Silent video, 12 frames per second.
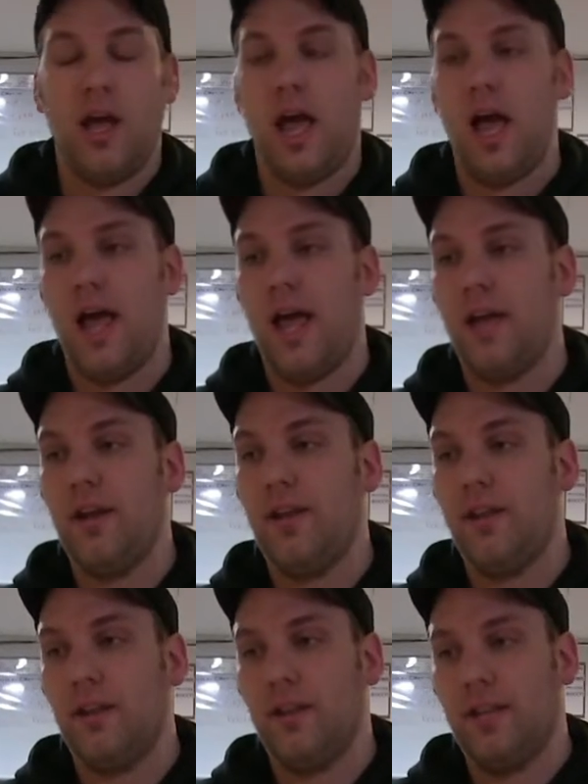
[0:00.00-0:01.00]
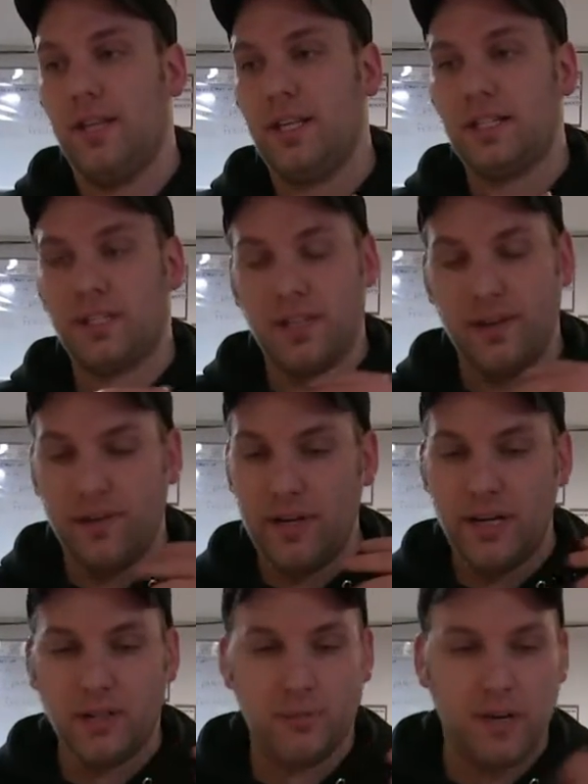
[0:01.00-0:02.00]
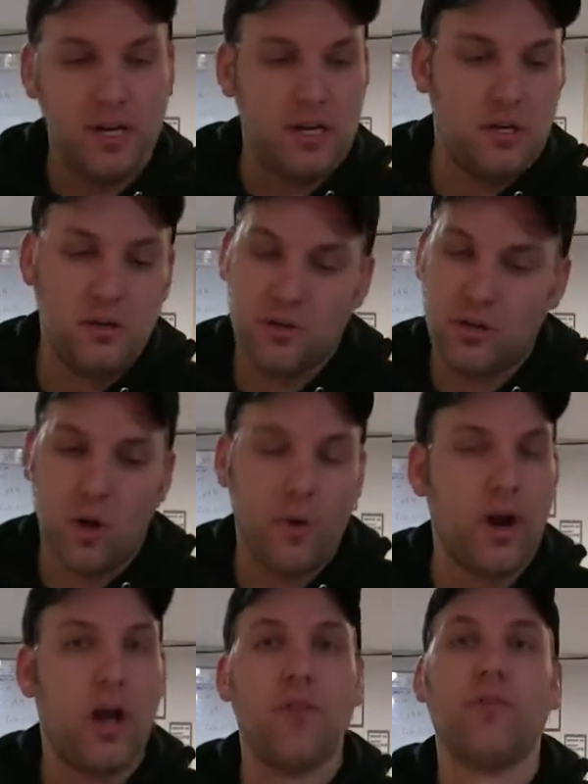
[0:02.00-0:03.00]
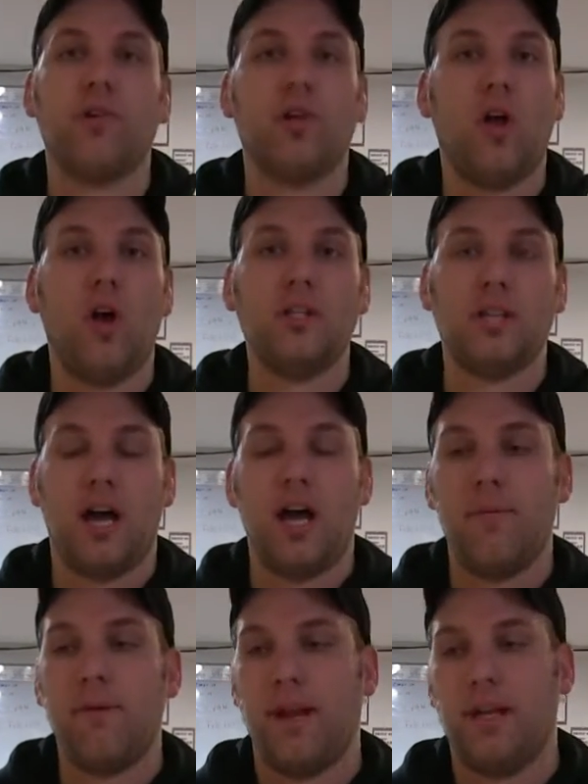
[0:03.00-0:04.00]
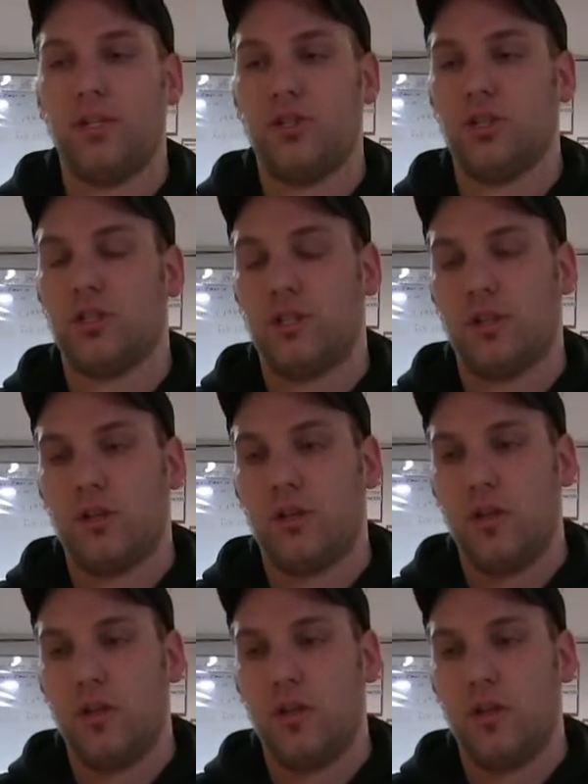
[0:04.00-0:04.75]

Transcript: And this theory has been going on for a long time, and it's just